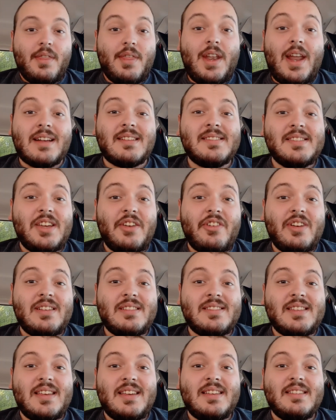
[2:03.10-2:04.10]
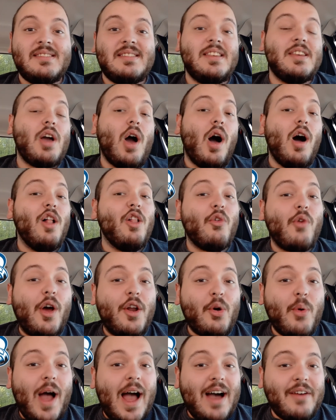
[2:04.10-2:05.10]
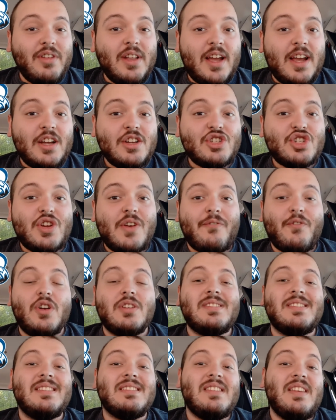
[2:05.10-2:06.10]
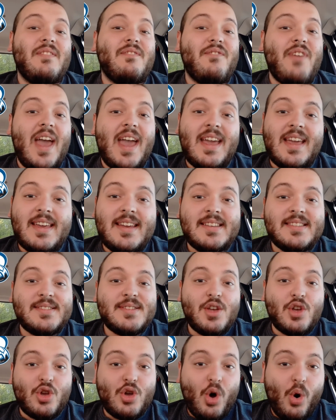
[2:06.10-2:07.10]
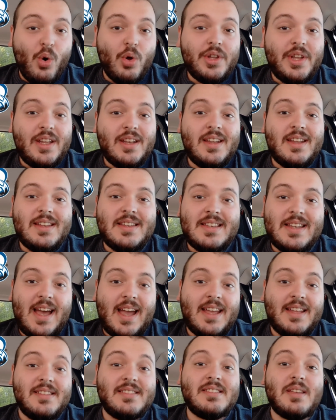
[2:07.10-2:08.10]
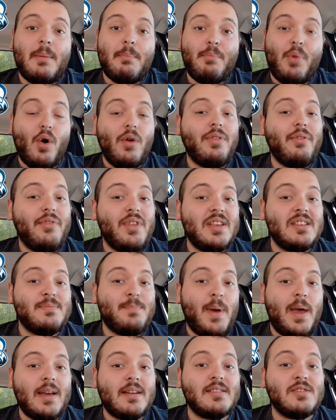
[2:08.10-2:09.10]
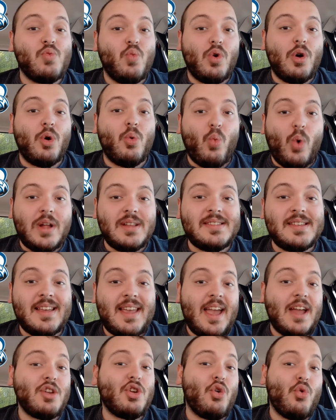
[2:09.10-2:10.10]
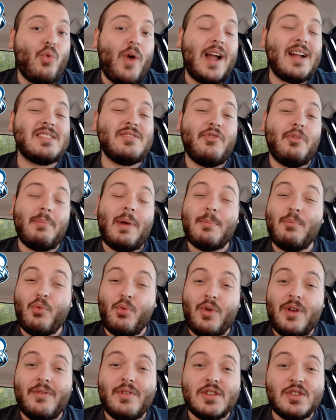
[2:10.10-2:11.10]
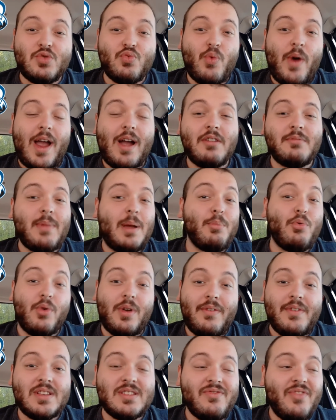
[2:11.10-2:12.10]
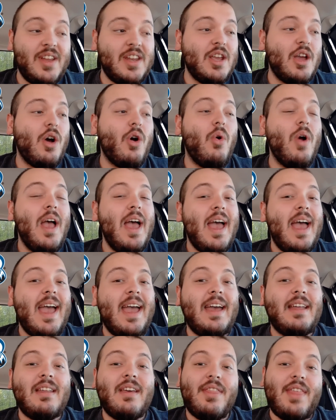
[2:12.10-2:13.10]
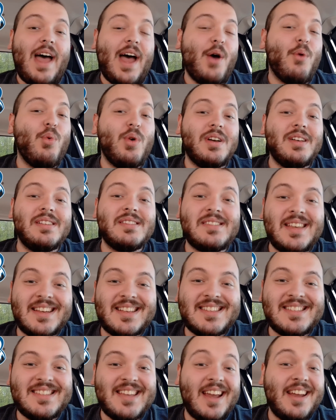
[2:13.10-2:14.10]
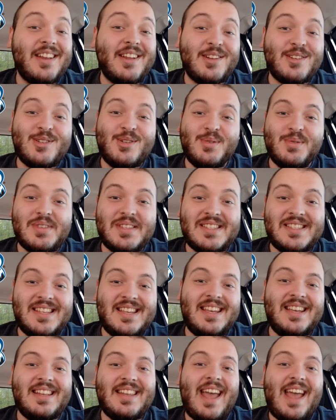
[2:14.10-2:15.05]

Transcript: The next series is the Colorado Avalanche versus the Vegas Golden Knights. Both of these picks were once again correct from my previous round, my previous video, and that was exciting to see.